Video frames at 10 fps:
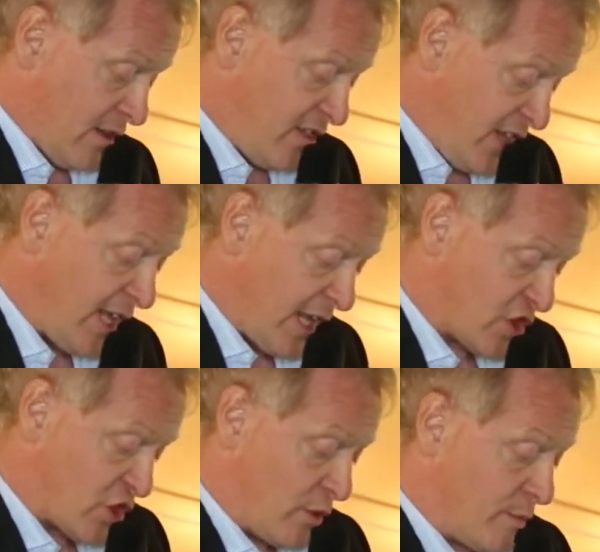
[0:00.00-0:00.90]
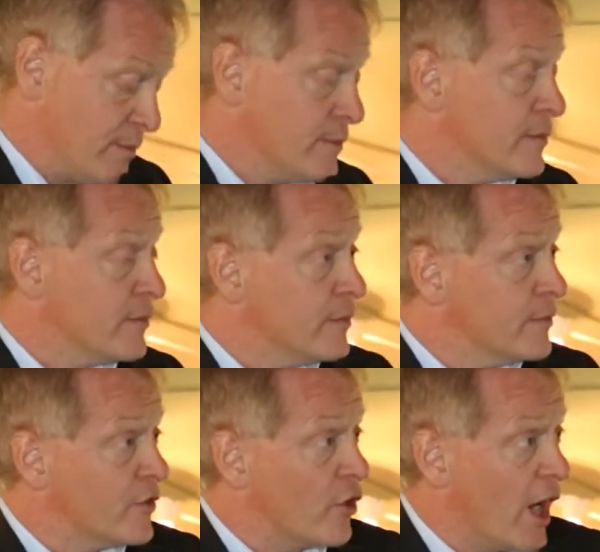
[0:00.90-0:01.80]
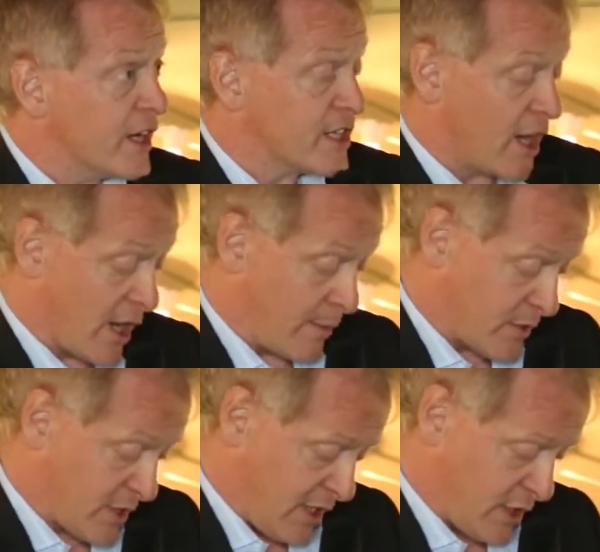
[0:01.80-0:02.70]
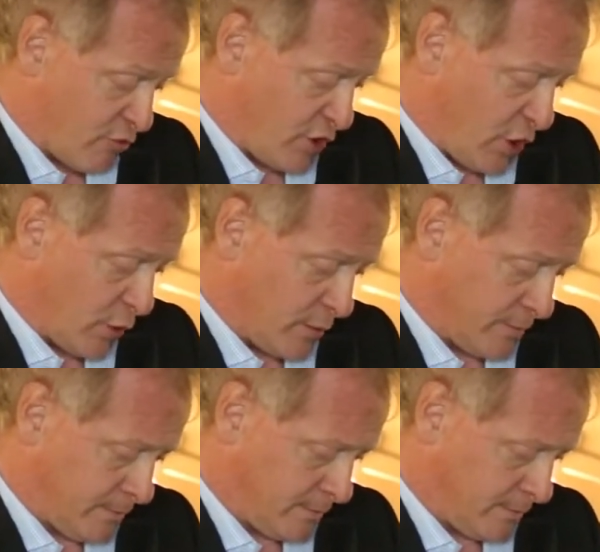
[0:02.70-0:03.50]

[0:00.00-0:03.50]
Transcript: The issue for our times is renewal.